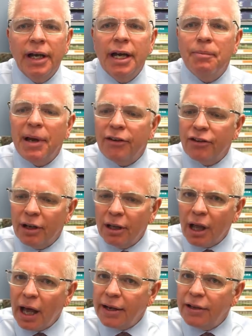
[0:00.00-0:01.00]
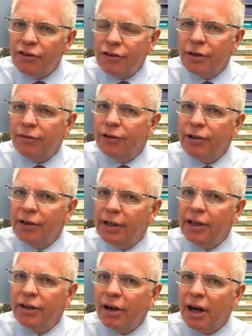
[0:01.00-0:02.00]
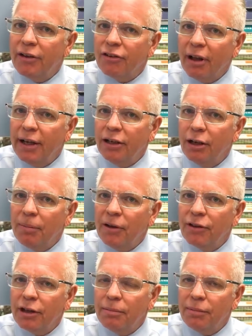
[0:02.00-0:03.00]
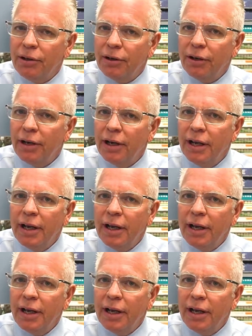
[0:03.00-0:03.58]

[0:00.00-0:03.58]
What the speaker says: It makes it a lot easier for you to get your eyes lined up on the computer,